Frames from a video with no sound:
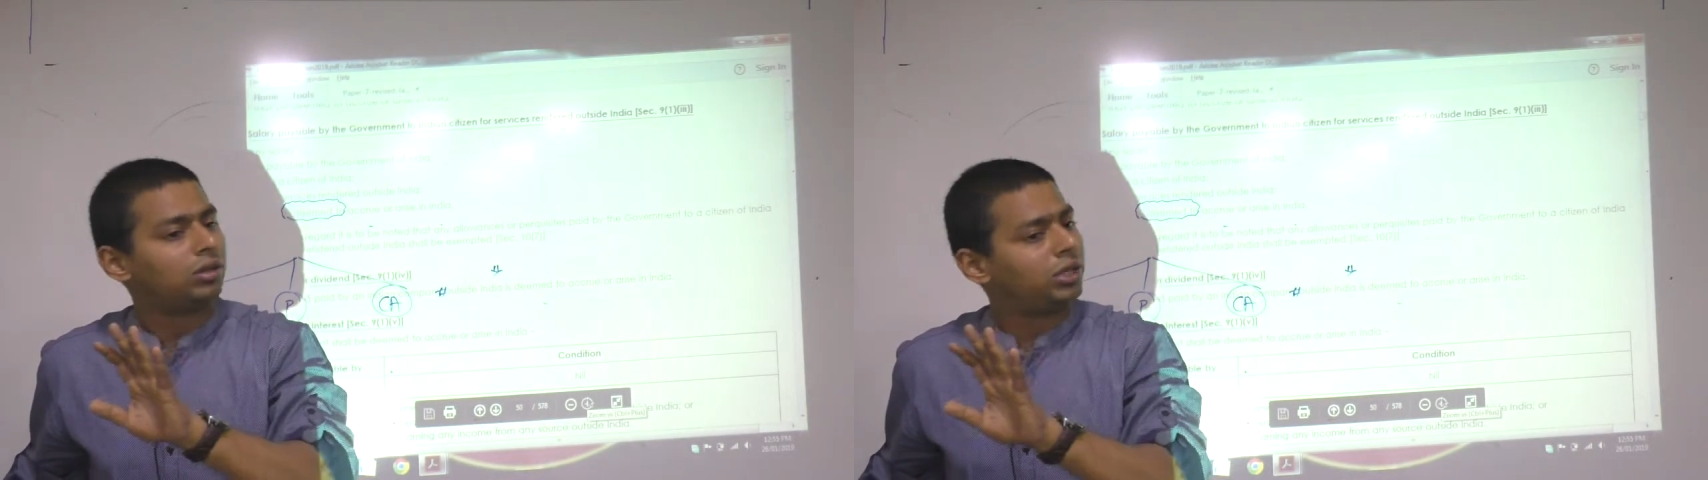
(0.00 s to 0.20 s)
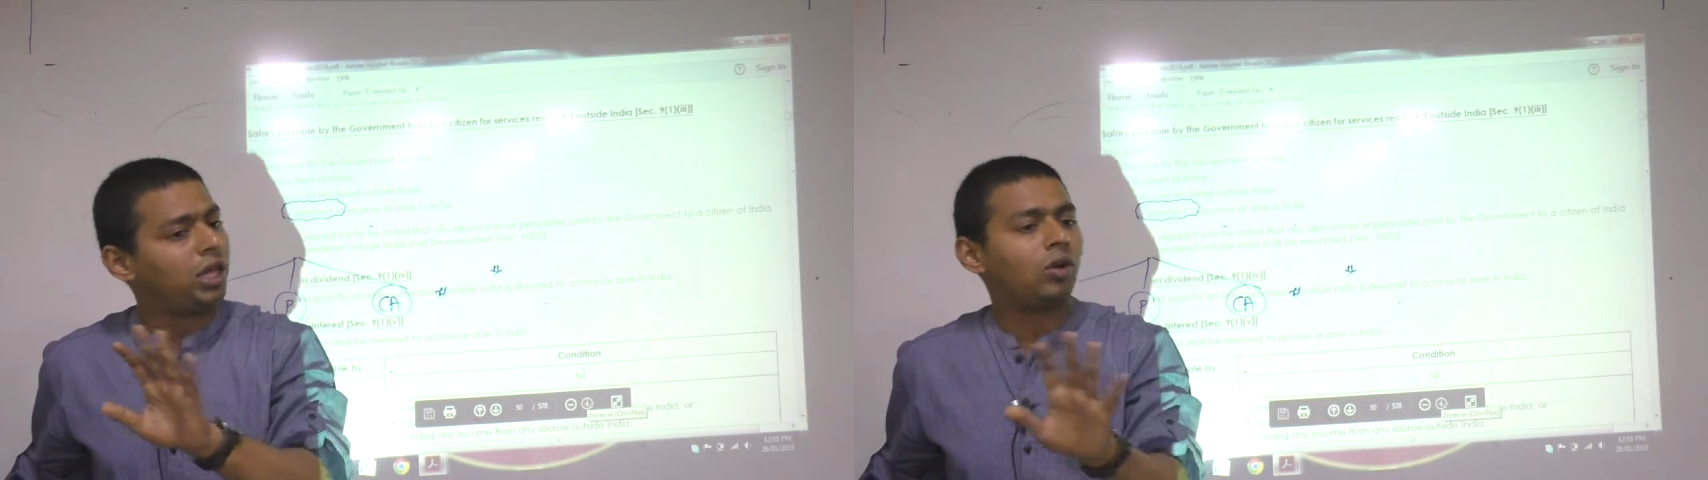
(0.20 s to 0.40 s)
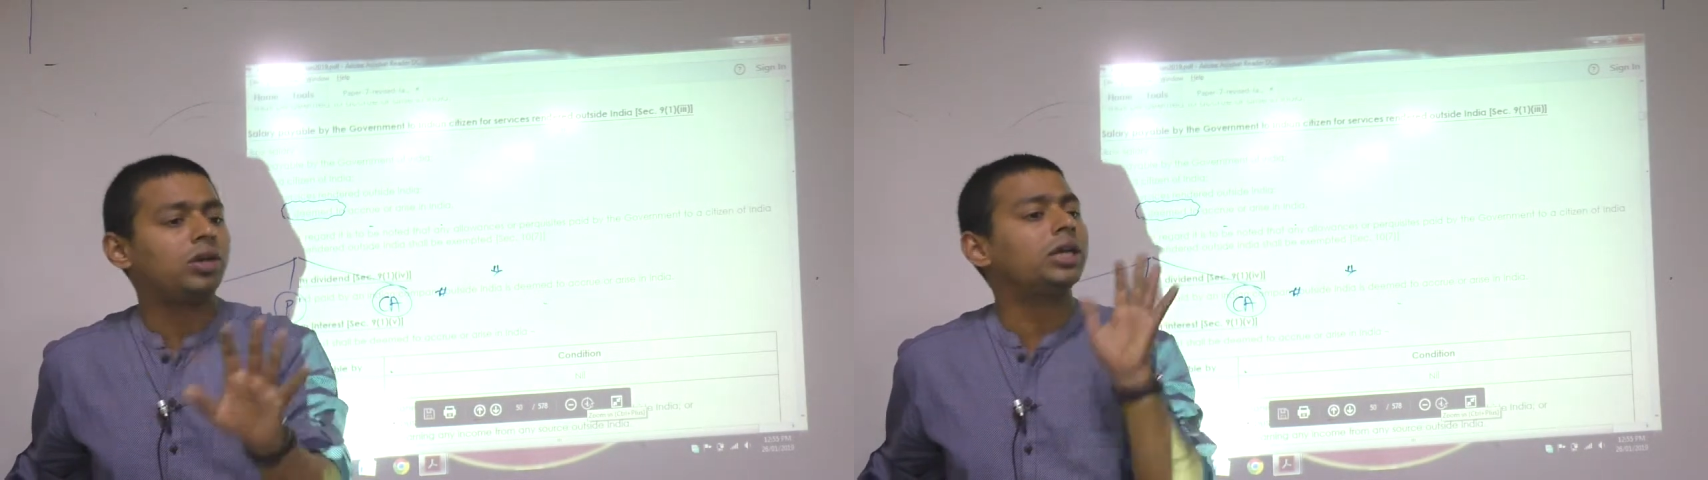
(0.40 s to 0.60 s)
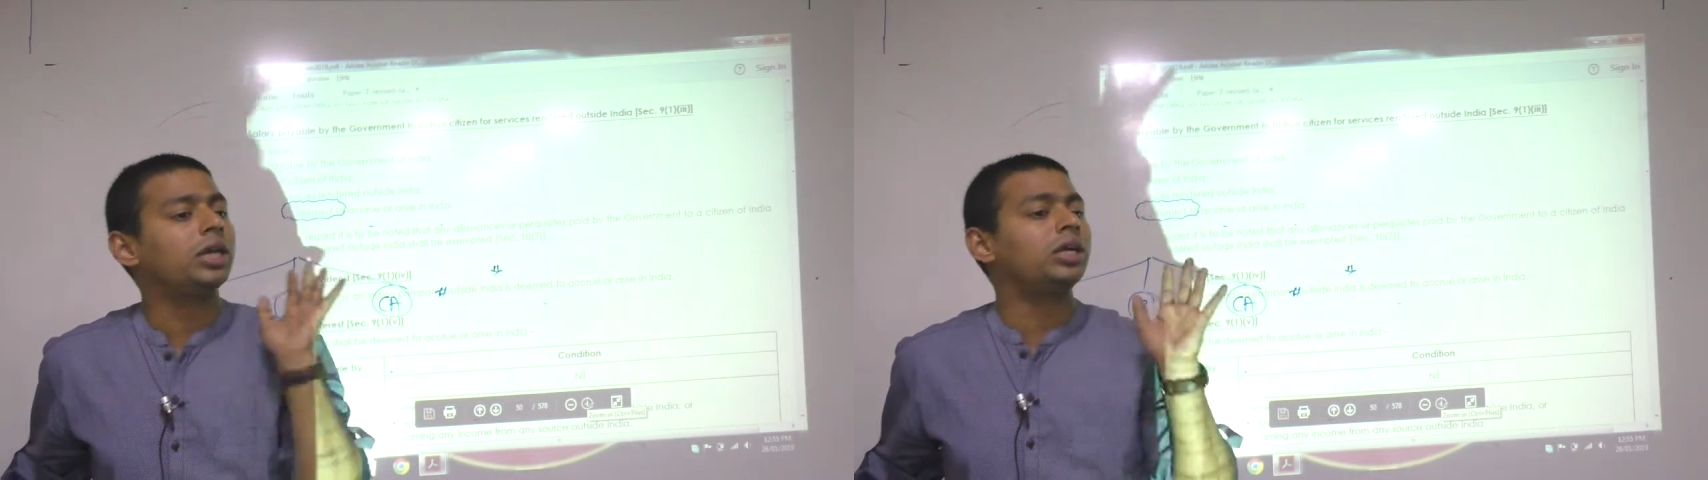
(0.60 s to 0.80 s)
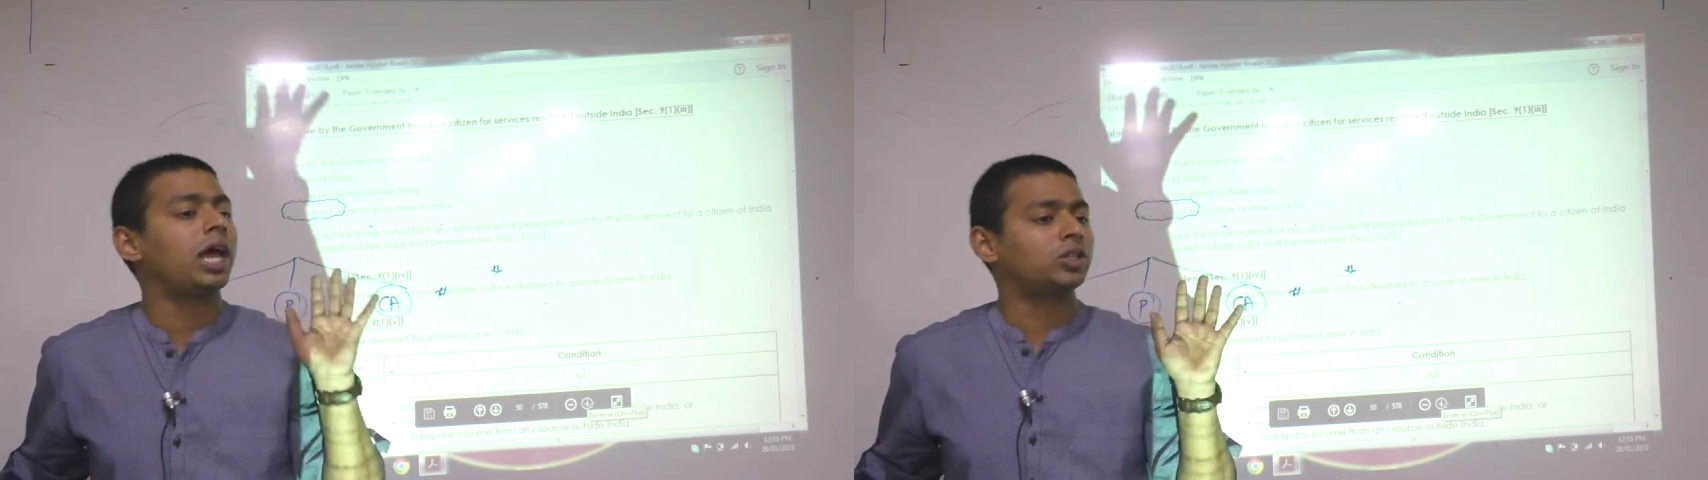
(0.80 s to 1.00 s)
they are not
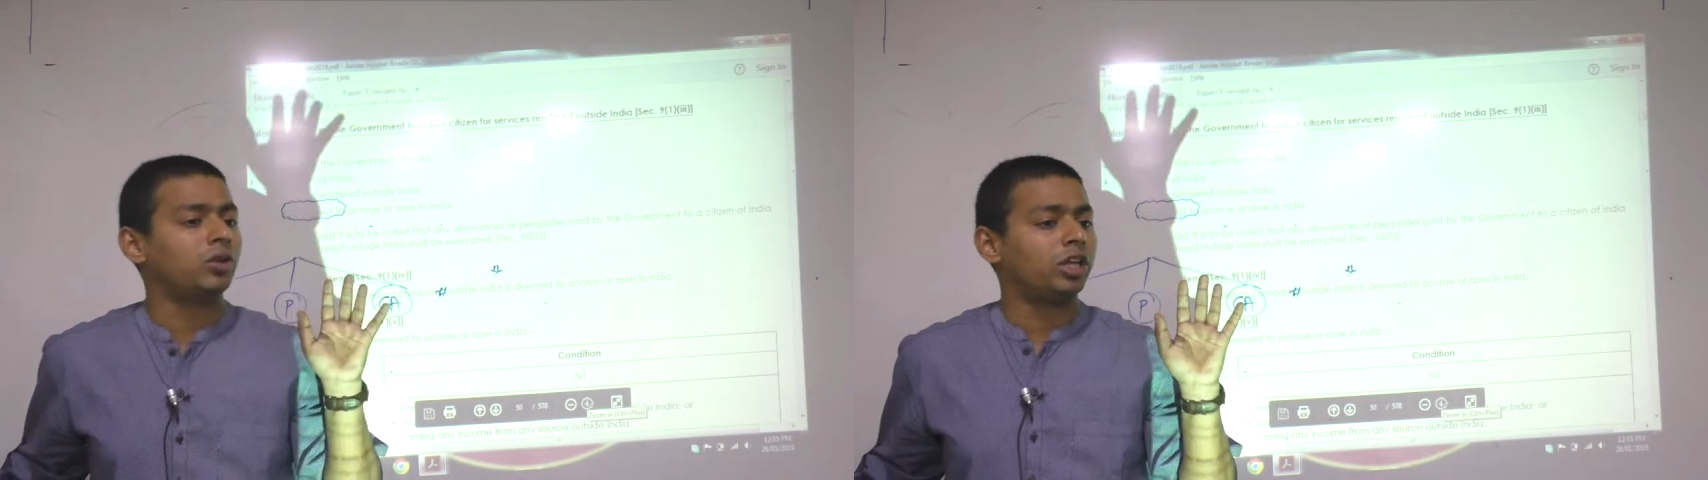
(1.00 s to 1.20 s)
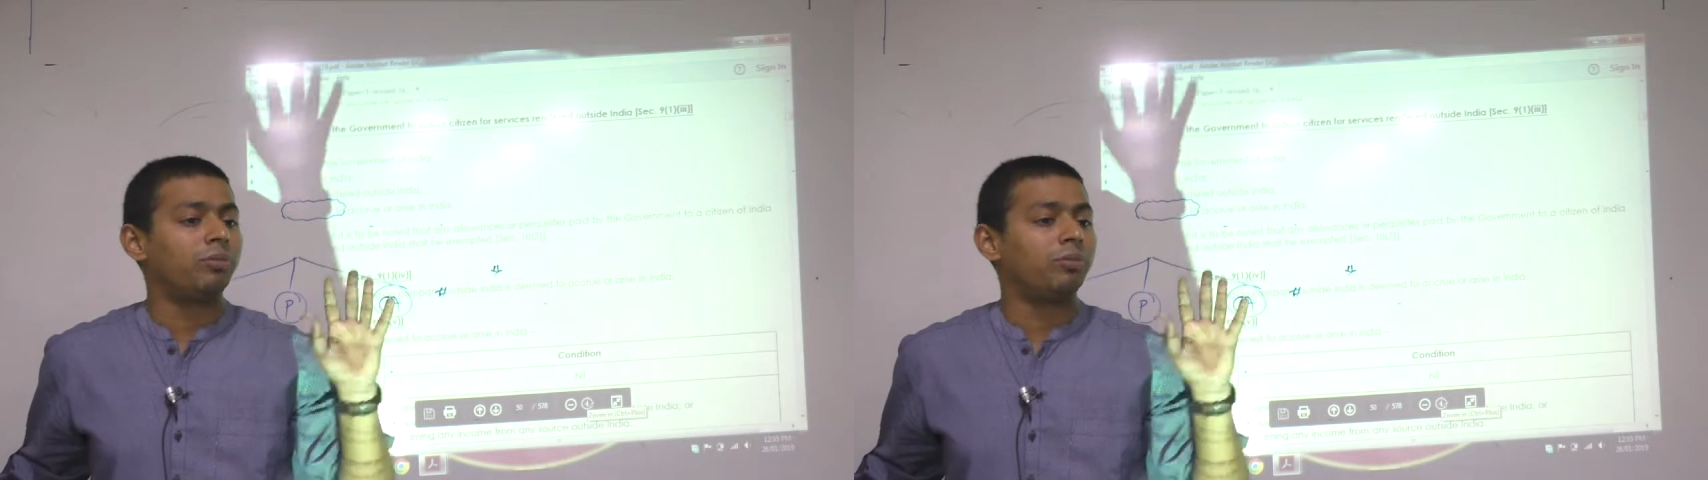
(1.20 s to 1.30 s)
taking tax on this